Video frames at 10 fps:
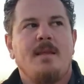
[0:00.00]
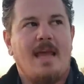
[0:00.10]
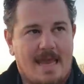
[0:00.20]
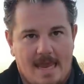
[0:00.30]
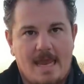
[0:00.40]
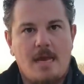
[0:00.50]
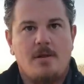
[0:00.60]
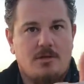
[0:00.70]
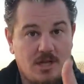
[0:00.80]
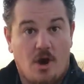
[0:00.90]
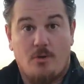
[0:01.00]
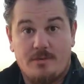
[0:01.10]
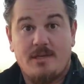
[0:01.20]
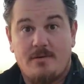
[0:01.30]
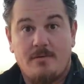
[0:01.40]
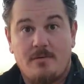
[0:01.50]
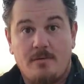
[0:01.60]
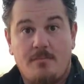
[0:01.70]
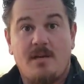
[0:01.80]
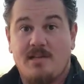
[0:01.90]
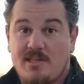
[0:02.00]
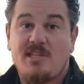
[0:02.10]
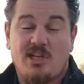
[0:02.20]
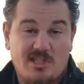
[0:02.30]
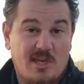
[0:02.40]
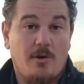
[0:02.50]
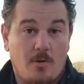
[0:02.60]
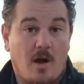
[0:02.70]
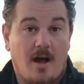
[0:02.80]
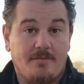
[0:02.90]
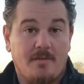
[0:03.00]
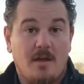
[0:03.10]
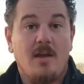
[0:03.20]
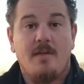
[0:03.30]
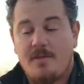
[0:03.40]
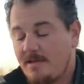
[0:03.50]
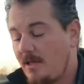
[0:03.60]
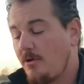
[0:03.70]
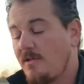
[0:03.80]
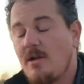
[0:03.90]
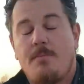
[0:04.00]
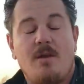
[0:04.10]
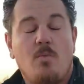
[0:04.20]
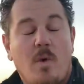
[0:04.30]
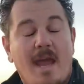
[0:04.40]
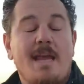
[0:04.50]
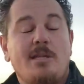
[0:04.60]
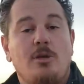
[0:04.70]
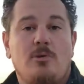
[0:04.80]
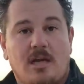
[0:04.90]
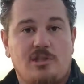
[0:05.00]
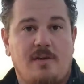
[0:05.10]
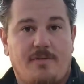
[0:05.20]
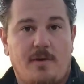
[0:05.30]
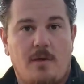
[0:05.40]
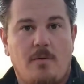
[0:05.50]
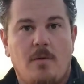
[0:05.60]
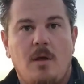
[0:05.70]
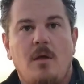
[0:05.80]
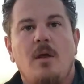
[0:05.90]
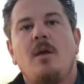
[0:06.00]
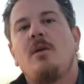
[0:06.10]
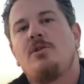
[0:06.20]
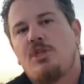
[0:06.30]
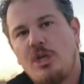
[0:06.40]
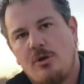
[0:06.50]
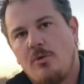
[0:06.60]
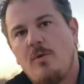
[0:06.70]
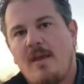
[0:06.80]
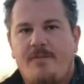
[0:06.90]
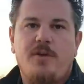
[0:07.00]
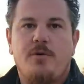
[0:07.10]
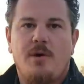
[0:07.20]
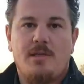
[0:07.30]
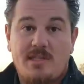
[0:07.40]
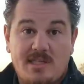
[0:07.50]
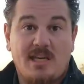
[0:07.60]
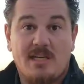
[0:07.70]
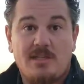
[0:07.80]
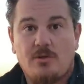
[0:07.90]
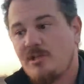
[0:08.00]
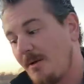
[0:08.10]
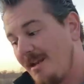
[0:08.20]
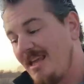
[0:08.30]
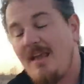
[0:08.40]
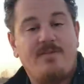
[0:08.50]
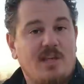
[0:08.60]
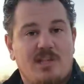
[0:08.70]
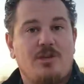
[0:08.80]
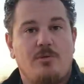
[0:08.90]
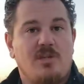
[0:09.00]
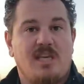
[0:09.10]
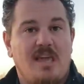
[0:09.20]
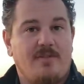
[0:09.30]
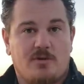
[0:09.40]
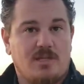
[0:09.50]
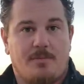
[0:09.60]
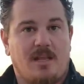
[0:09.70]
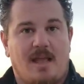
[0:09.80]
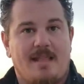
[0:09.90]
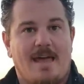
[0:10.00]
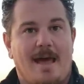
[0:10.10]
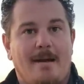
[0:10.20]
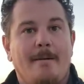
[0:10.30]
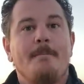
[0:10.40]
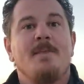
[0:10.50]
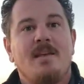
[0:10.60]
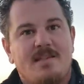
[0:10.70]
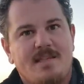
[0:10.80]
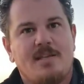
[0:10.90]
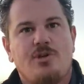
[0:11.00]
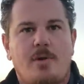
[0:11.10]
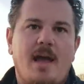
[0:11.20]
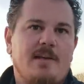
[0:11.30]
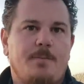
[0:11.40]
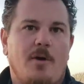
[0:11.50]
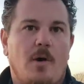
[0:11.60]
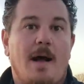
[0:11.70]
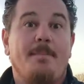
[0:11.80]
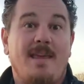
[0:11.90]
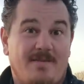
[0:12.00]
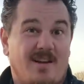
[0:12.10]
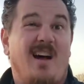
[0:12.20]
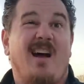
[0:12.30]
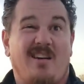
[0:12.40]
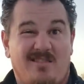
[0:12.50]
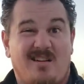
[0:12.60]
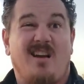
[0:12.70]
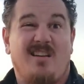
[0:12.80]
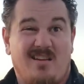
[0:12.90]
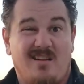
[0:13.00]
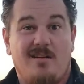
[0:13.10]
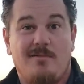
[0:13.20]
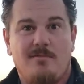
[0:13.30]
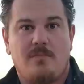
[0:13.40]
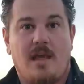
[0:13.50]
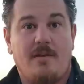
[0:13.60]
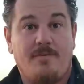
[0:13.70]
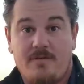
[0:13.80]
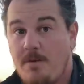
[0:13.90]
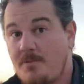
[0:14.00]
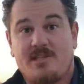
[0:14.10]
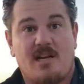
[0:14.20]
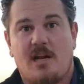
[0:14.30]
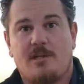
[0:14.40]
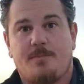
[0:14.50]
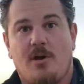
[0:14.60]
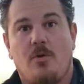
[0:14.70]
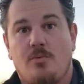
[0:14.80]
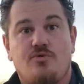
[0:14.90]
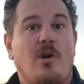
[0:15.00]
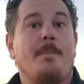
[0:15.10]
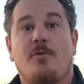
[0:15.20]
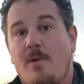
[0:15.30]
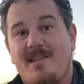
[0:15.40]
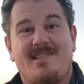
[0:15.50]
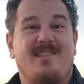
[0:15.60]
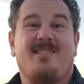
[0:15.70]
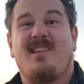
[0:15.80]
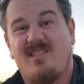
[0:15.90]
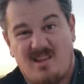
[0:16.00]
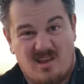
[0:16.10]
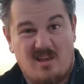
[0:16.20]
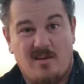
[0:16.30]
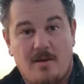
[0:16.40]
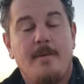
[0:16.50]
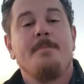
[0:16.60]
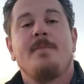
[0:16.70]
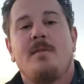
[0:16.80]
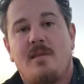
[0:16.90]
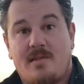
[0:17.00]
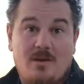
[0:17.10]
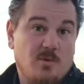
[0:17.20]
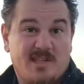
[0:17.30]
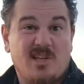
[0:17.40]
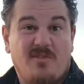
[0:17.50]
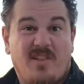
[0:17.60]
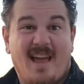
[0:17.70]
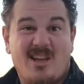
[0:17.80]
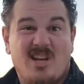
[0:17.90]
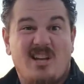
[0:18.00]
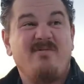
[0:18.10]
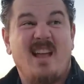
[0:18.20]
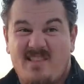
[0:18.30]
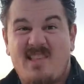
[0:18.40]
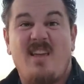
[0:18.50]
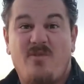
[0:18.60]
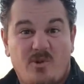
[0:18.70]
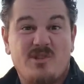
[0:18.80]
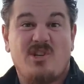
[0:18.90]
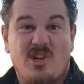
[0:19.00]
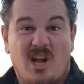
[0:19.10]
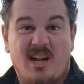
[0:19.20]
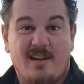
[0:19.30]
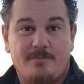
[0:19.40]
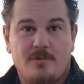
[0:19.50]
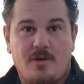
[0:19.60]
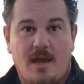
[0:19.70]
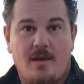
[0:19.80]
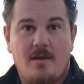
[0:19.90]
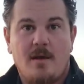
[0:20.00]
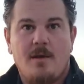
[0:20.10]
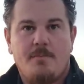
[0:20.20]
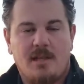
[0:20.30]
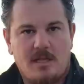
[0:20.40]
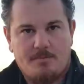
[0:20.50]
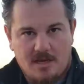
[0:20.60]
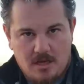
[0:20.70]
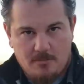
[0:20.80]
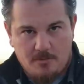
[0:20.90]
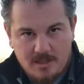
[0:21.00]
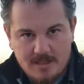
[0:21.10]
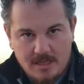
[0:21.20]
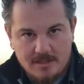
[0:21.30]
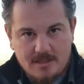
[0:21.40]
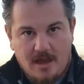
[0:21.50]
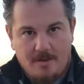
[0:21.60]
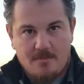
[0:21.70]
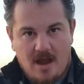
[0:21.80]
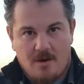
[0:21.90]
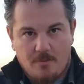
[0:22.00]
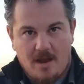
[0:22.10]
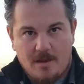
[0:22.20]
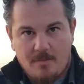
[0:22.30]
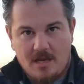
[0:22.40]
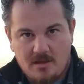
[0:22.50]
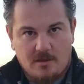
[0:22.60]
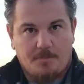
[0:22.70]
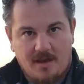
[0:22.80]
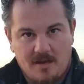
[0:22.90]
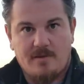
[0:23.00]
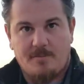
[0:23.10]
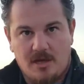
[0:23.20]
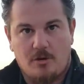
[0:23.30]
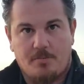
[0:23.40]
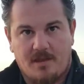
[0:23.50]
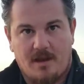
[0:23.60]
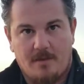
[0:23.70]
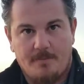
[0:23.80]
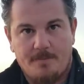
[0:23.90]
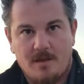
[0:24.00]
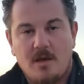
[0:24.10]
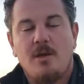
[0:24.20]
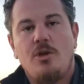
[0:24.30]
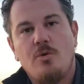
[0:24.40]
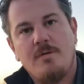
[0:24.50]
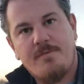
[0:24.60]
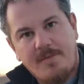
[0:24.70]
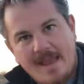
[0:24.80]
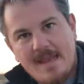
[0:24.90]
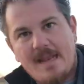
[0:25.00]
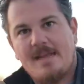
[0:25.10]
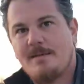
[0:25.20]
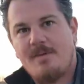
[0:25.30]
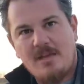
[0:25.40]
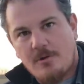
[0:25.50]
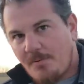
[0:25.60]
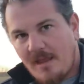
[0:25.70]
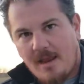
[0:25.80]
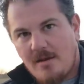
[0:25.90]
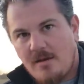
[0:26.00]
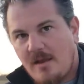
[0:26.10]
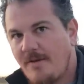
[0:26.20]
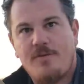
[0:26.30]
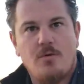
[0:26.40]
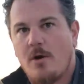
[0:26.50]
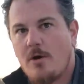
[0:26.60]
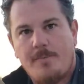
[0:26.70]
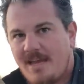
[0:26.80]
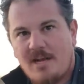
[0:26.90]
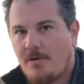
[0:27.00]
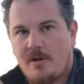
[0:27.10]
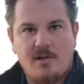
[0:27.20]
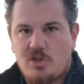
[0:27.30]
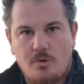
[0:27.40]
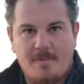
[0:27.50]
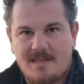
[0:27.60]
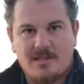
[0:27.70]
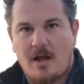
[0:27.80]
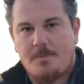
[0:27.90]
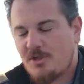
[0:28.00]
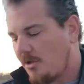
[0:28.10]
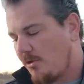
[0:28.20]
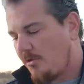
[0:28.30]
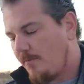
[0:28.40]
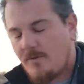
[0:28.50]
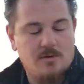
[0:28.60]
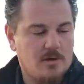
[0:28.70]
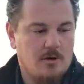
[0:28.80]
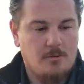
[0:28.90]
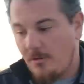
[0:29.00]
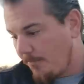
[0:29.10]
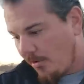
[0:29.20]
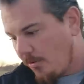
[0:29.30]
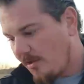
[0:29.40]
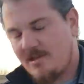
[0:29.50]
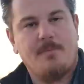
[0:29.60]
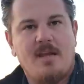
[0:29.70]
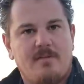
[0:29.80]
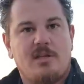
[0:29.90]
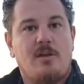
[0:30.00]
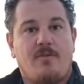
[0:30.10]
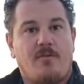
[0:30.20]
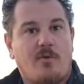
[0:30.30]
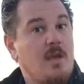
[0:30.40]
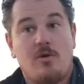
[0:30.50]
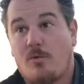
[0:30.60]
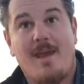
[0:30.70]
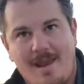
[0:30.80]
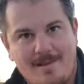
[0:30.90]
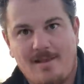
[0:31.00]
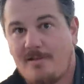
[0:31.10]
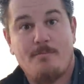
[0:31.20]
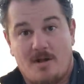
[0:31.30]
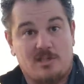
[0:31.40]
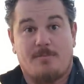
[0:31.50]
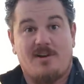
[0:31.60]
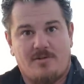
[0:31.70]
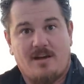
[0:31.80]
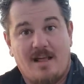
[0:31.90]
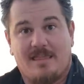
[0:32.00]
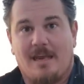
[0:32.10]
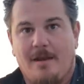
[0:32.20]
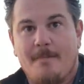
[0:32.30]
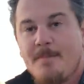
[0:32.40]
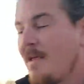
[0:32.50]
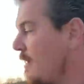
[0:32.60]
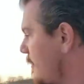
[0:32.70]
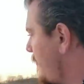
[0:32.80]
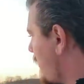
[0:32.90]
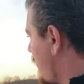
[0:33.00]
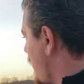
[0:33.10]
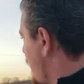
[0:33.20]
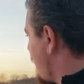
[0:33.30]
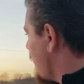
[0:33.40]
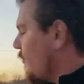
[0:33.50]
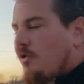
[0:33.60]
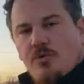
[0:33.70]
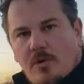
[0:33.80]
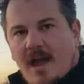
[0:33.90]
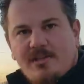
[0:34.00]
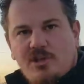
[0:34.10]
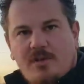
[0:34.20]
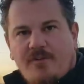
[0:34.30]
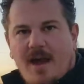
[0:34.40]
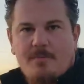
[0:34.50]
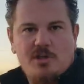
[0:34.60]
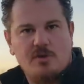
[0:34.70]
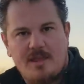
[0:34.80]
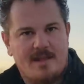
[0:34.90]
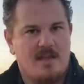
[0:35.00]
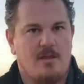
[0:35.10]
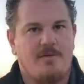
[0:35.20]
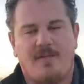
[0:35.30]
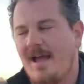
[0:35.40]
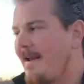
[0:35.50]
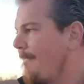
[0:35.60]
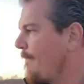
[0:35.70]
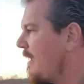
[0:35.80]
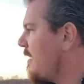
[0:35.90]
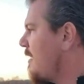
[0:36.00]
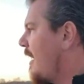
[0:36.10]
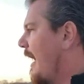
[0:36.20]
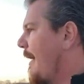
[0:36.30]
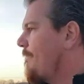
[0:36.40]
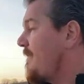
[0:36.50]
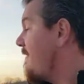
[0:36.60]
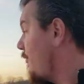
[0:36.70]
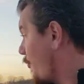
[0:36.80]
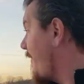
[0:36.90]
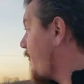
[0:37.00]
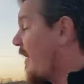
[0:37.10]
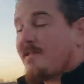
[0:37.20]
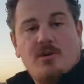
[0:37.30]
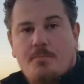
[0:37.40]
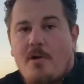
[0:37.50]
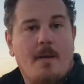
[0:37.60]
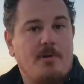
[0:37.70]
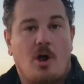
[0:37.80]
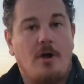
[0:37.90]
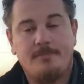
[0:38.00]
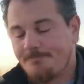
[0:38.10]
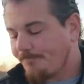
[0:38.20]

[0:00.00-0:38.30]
A, don't, because it's gonna scare you off. This thing is gonna be way too touchy for you. Two, if you insist or somebody gives this to you as a gift or something like that, set your expo up even higher than I did. Like 50% expo, drop your rates to 60. This thing will still fly good and safe works good on it, okay? But hear me when I say this, I'm not recommending this plane as a beginner plane. No. You can fly it as a beginner plane if you are a beginner and it's your best option and you're broke and somebody gives it to you for free, great. It's much better than nothing. But the thing is, this will do grass just fine. We show that in the other flight. Even rough grass, no problem at all.